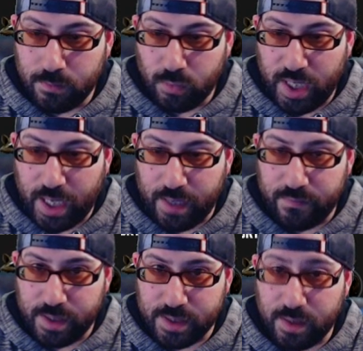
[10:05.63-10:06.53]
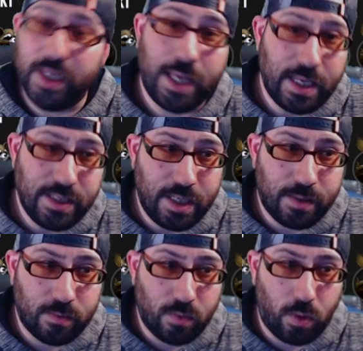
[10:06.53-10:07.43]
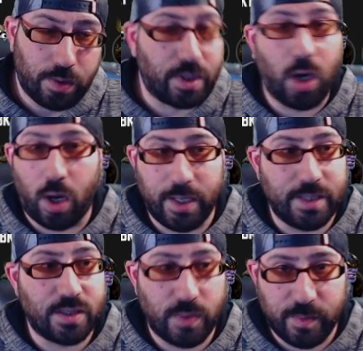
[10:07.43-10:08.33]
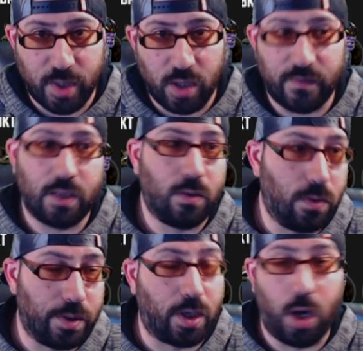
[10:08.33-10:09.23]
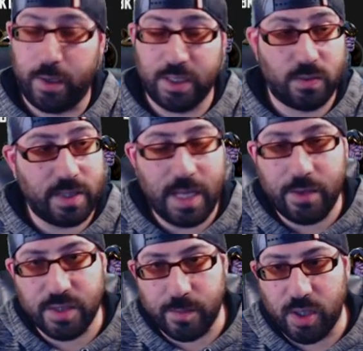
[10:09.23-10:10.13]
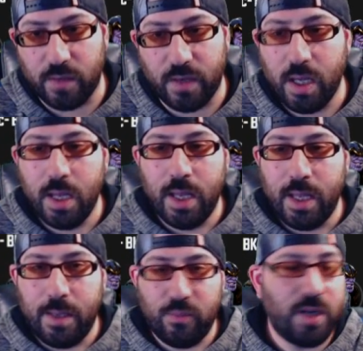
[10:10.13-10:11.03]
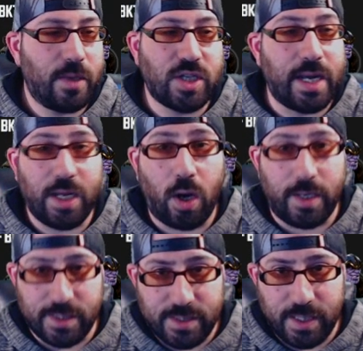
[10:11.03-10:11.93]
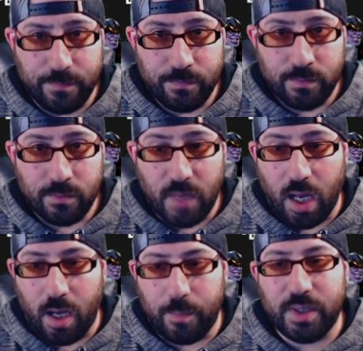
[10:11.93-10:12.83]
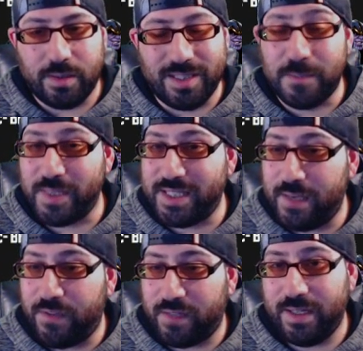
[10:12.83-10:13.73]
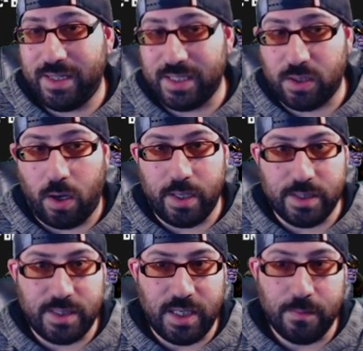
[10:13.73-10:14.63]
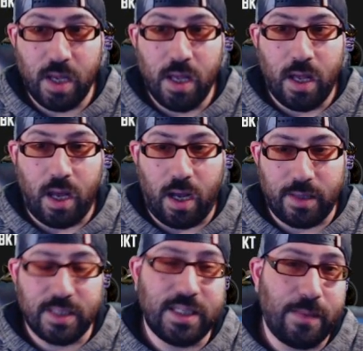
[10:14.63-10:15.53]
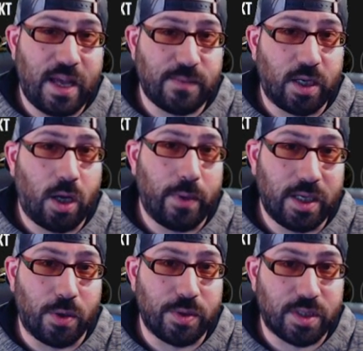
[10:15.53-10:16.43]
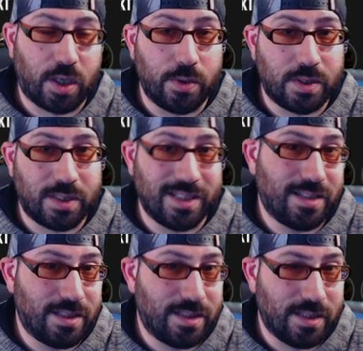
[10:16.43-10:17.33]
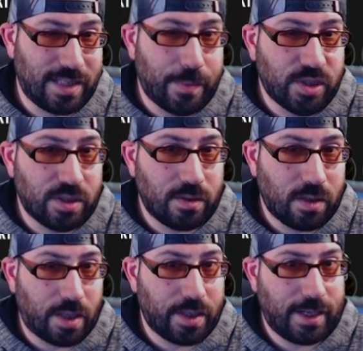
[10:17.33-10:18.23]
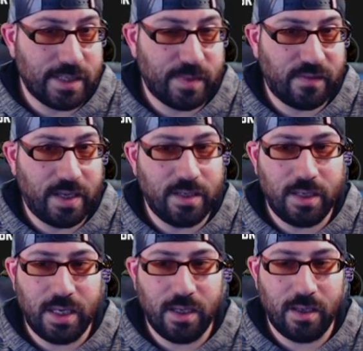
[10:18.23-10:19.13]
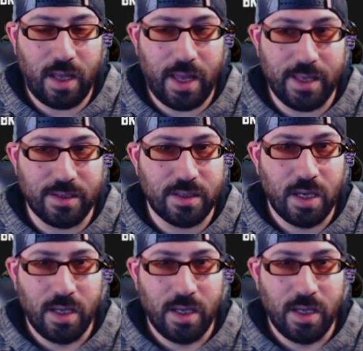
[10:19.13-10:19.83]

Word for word: we have is the BKT, or the Guardians with Minerva, or the Guardians with Thanos and Minerva. Pretty much any Guardians team. But specifically this Guardians team, this team has been going coast to coast since its inception on the Cosmic Lane, and